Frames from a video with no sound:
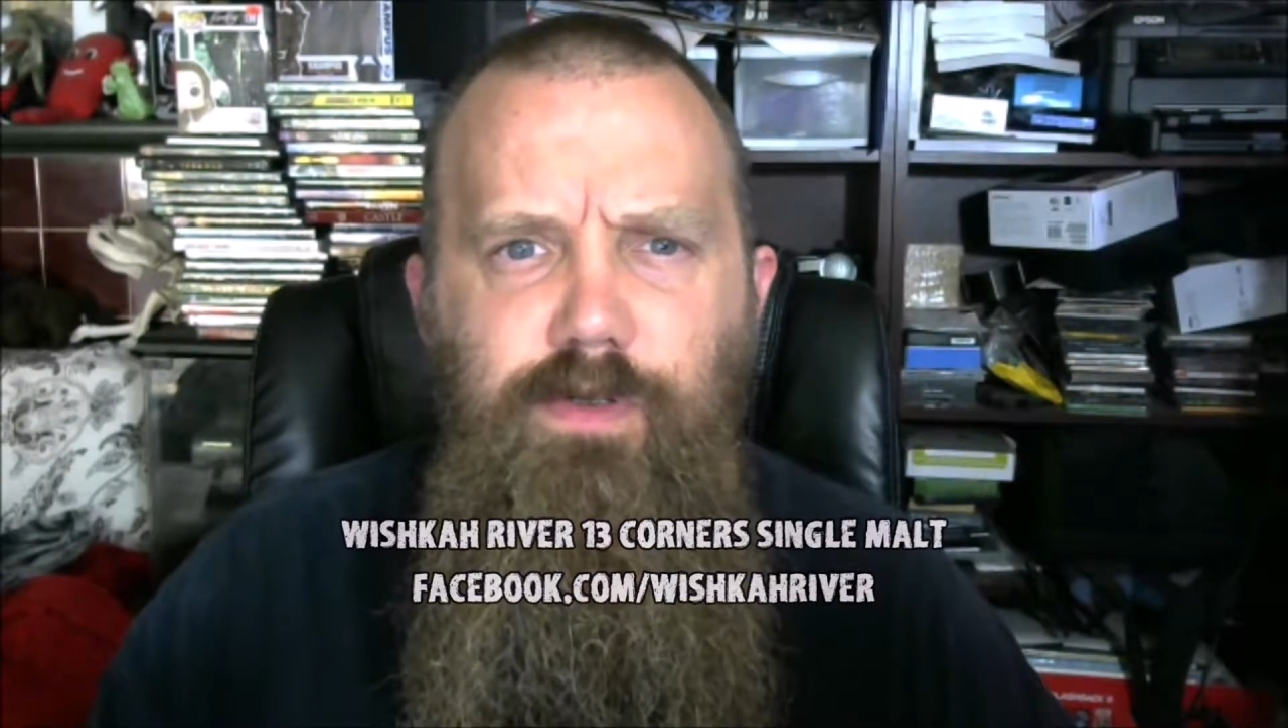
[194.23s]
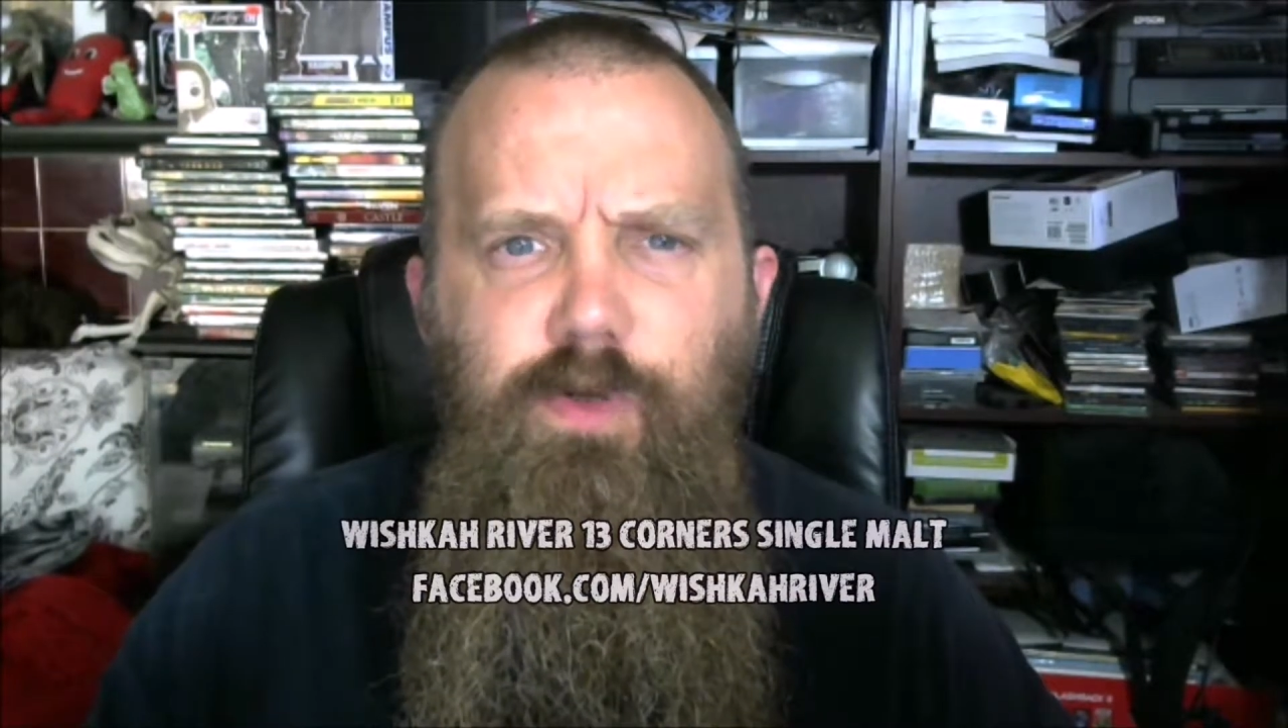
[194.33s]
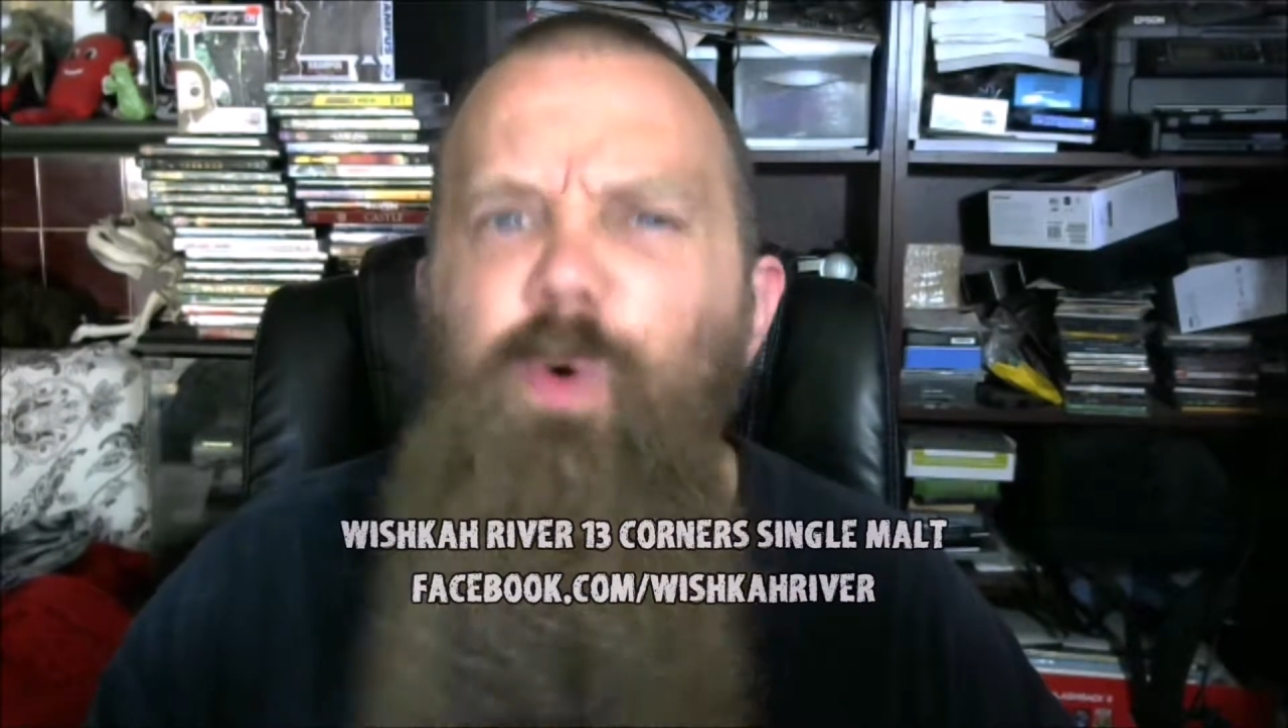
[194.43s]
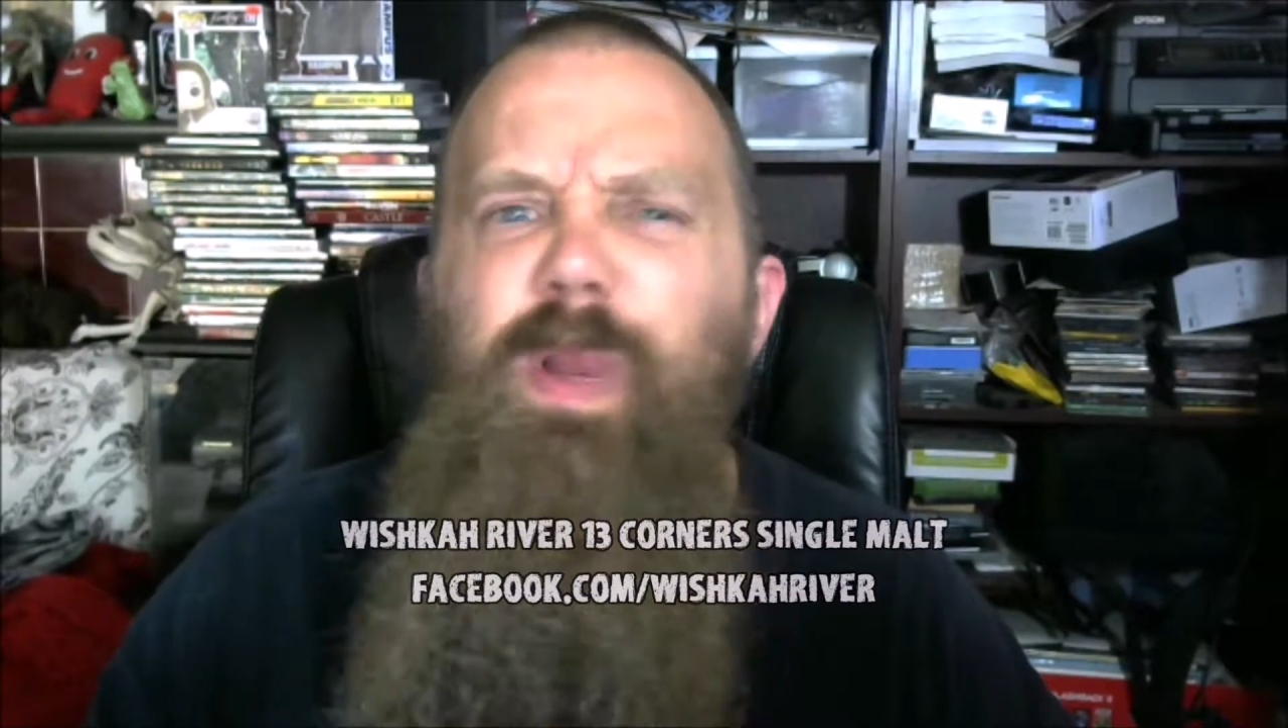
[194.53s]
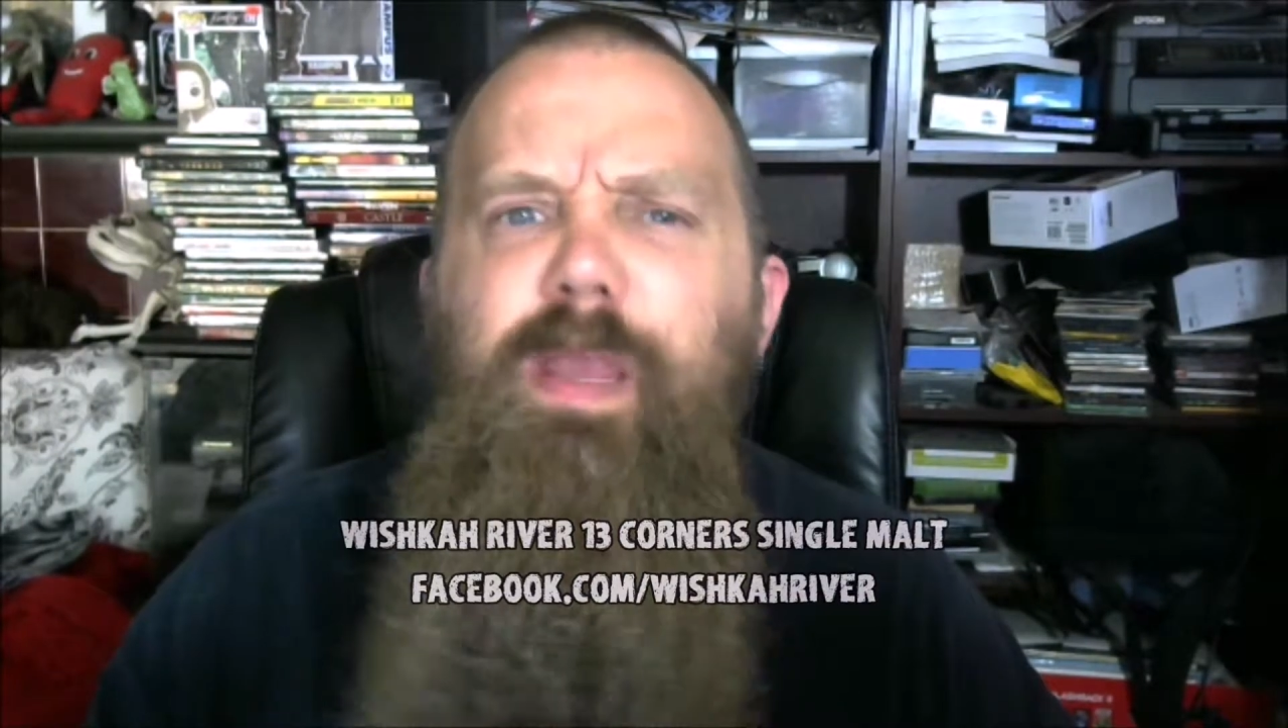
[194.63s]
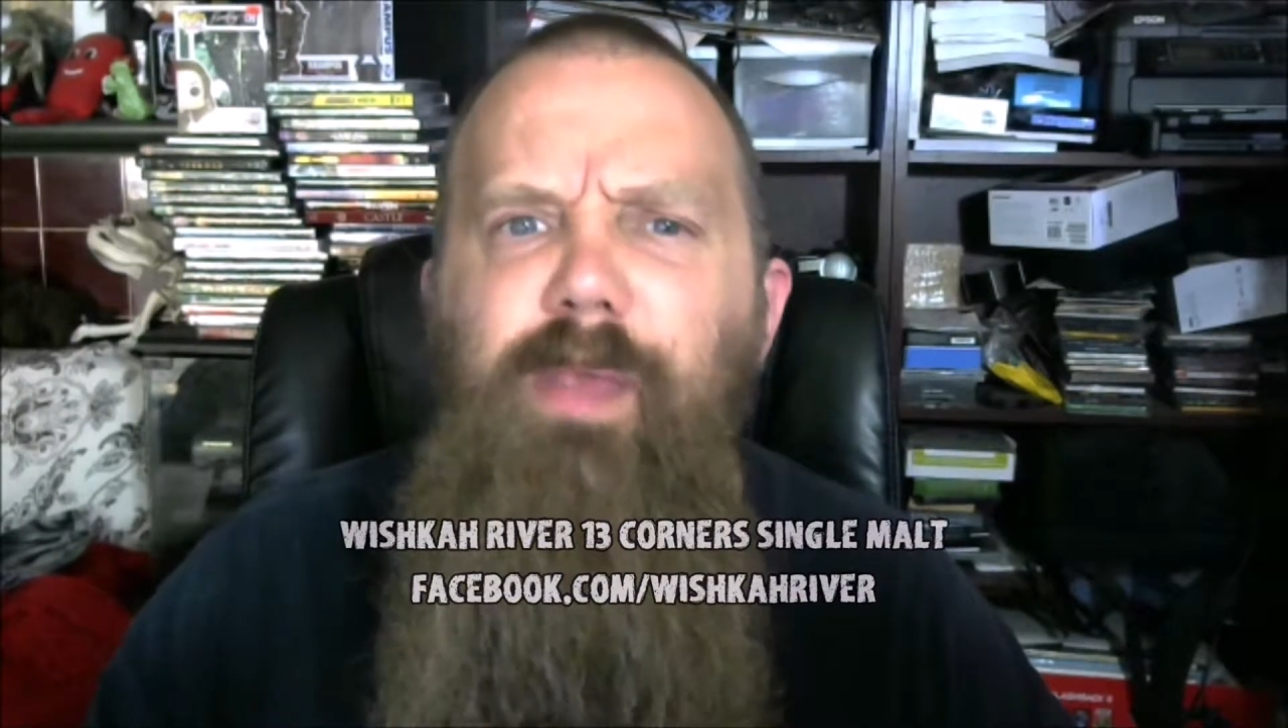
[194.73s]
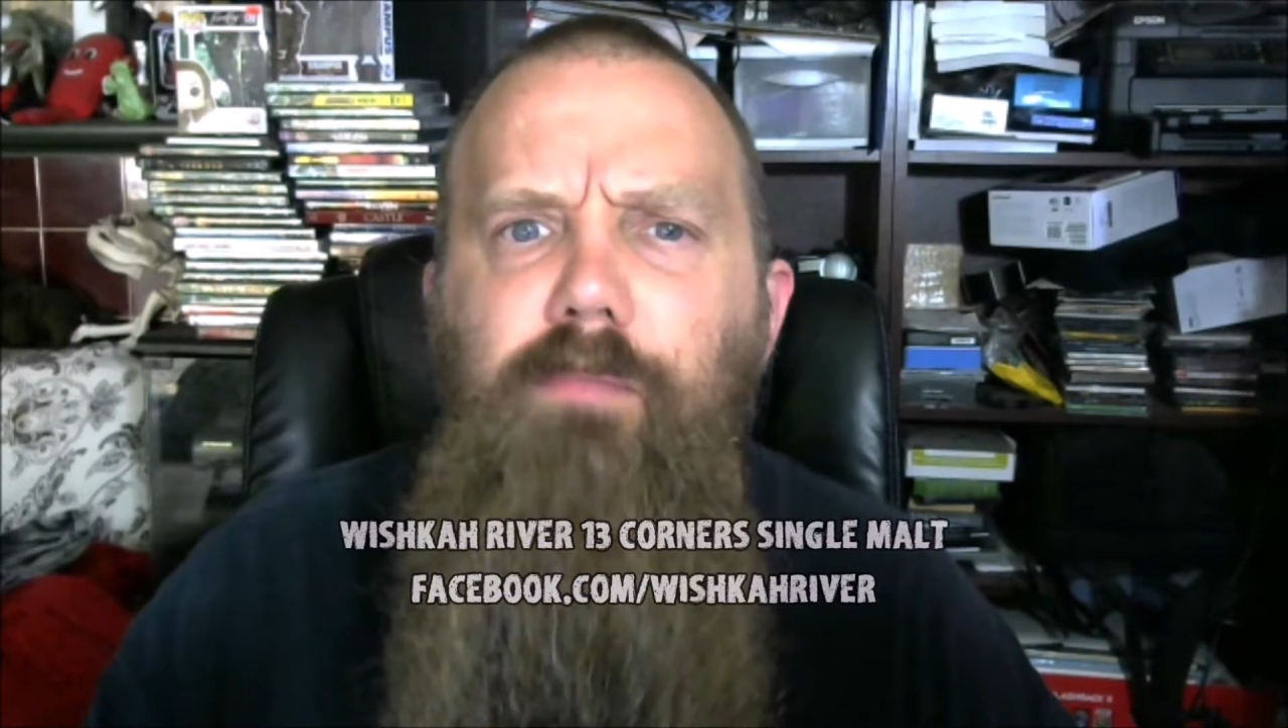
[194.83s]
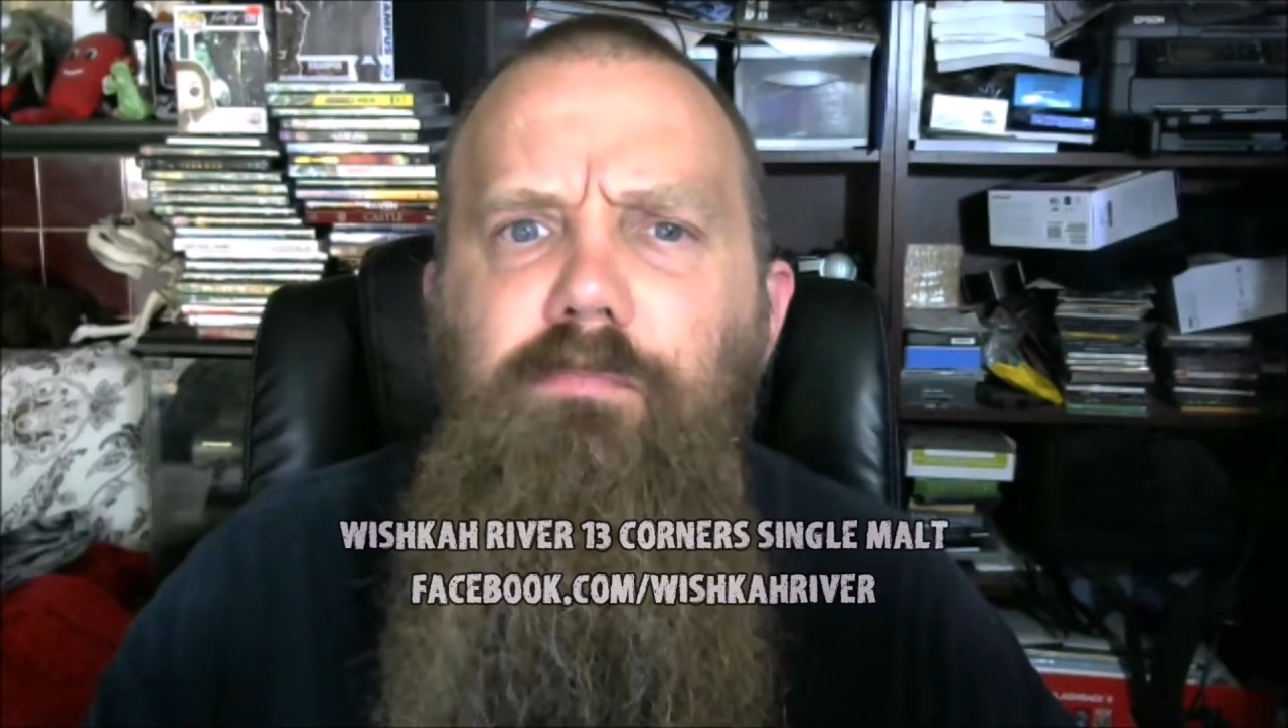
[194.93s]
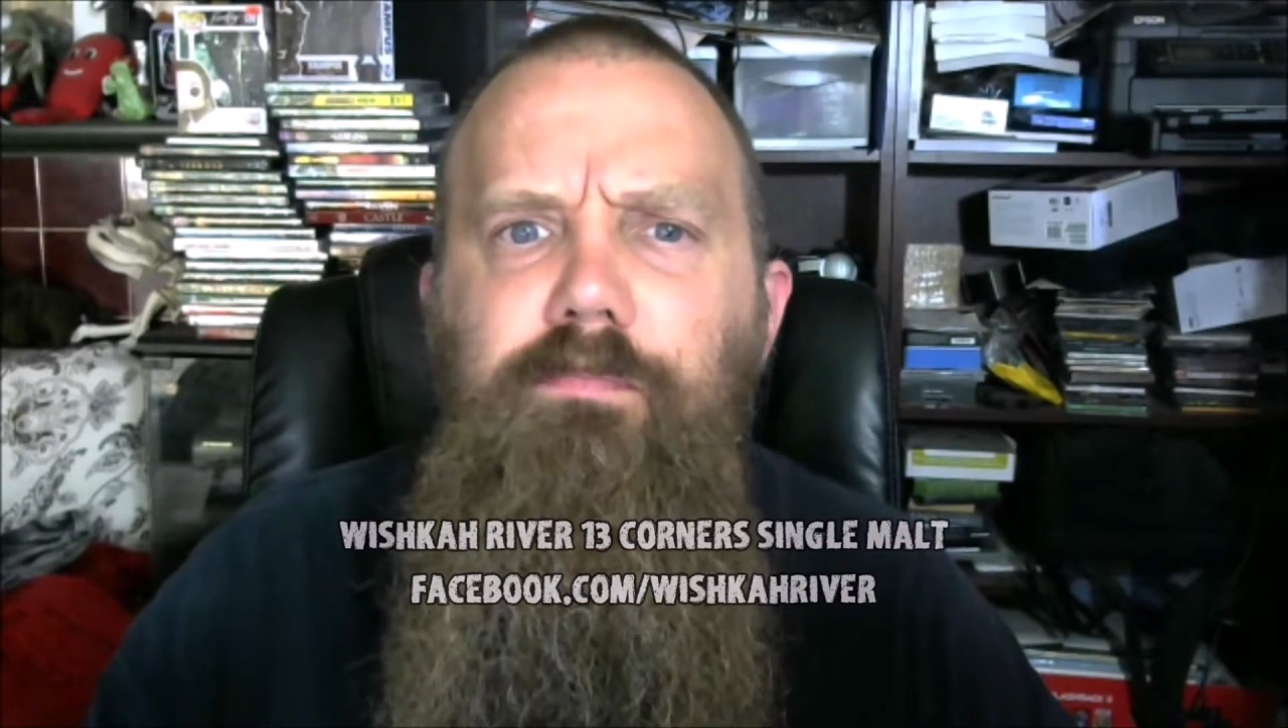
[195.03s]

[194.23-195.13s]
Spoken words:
creamy.